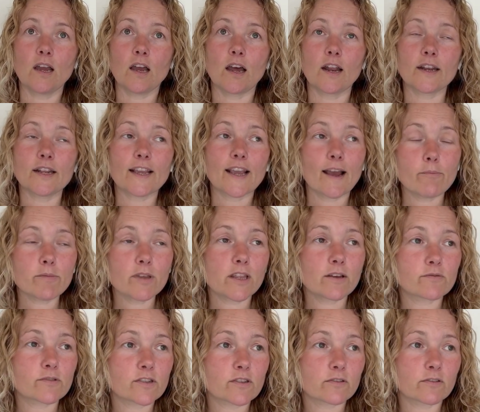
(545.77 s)
And it can be
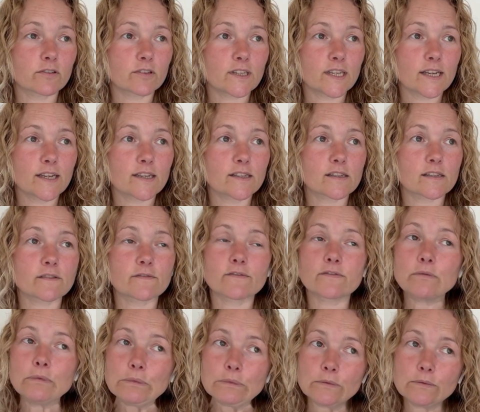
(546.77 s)
those subtle digs as,
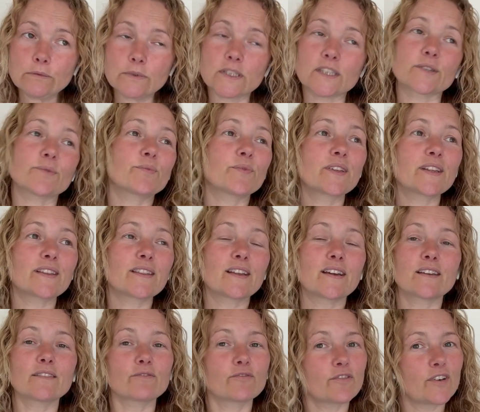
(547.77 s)
I don't think
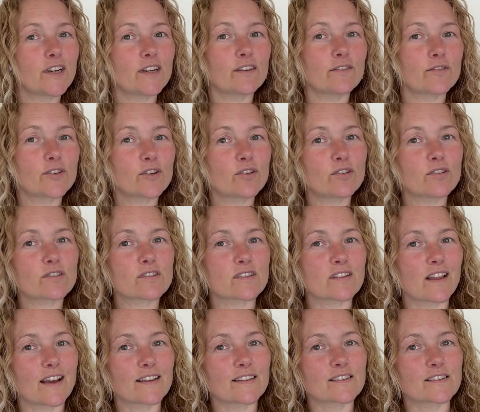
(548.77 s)
that friend of yours
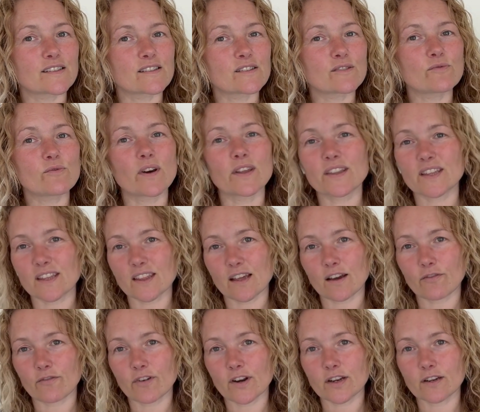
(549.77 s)
likes us. Oh, I think
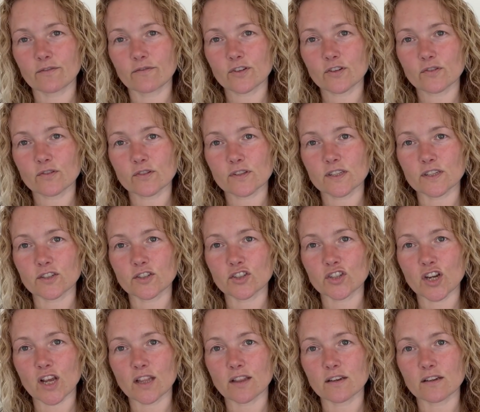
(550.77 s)
that friend of yours is
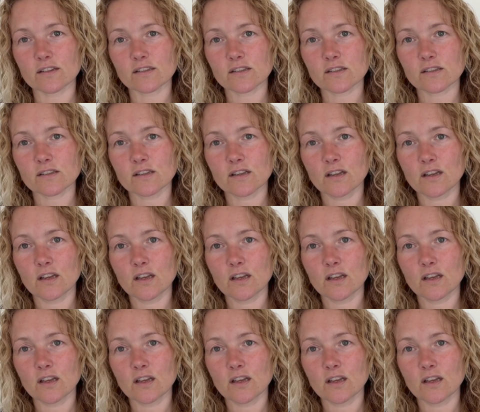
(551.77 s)
jealous.